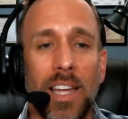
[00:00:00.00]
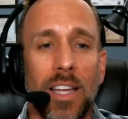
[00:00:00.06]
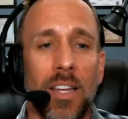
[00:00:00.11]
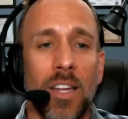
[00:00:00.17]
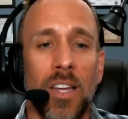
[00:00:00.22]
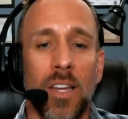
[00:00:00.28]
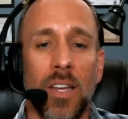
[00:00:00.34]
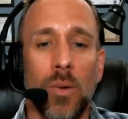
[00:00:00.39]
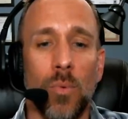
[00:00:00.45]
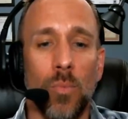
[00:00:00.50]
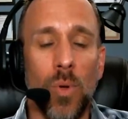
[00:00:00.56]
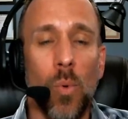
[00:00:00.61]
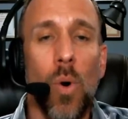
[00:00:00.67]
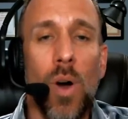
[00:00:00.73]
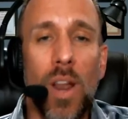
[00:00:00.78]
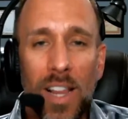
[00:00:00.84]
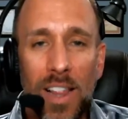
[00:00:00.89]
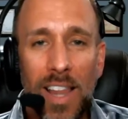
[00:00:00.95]
Like,
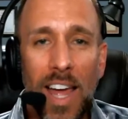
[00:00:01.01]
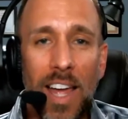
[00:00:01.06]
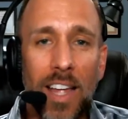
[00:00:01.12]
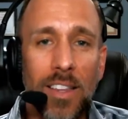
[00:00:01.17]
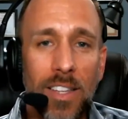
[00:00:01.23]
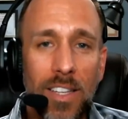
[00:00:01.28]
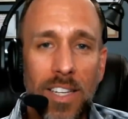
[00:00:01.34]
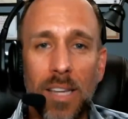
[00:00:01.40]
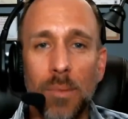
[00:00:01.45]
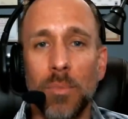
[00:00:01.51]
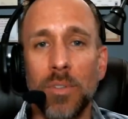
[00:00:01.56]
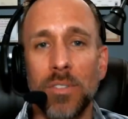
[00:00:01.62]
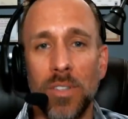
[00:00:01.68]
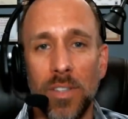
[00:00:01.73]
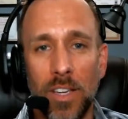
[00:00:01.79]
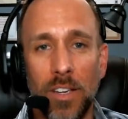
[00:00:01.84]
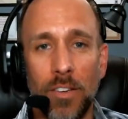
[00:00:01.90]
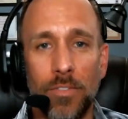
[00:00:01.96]
we want to let the
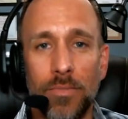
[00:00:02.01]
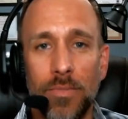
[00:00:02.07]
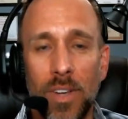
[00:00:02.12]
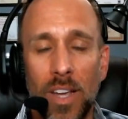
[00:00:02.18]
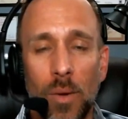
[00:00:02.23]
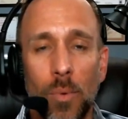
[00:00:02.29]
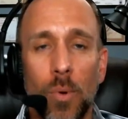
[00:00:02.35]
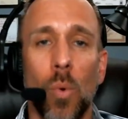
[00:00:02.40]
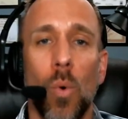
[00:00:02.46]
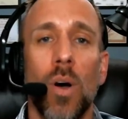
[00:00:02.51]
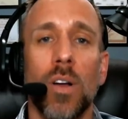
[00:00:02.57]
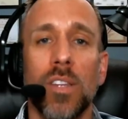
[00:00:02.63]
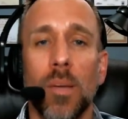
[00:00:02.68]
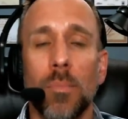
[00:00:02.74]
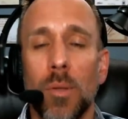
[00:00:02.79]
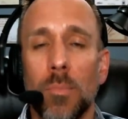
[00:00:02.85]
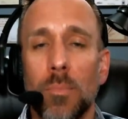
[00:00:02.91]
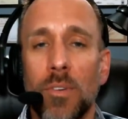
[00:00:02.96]
demons leave and we
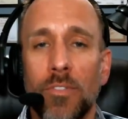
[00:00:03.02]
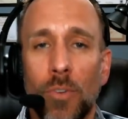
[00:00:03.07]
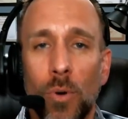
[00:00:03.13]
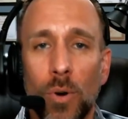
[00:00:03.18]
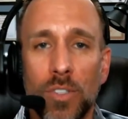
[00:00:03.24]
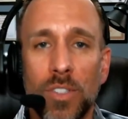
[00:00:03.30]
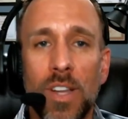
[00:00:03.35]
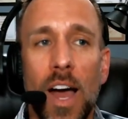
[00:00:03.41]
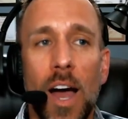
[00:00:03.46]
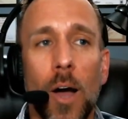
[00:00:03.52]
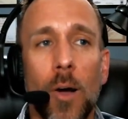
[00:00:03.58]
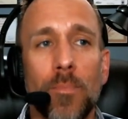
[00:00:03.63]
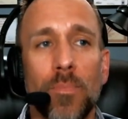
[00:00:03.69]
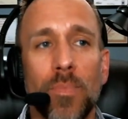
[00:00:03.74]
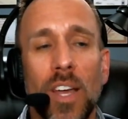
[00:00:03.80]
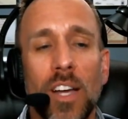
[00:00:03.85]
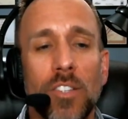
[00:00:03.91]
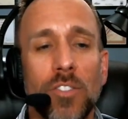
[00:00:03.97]
want them to be forced
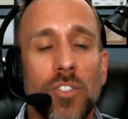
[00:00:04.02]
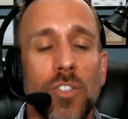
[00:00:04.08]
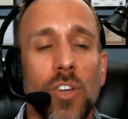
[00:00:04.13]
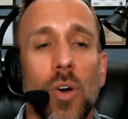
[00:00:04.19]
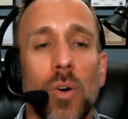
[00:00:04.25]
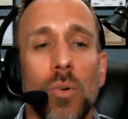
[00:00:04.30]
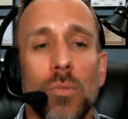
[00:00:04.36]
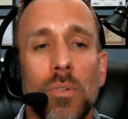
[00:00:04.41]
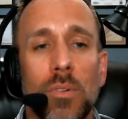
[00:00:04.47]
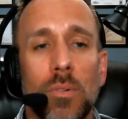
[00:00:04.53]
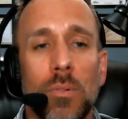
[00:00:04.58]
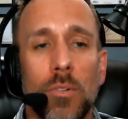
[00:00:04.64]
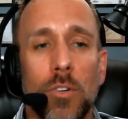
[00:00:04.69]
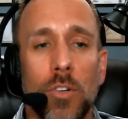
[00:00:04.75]
out. And so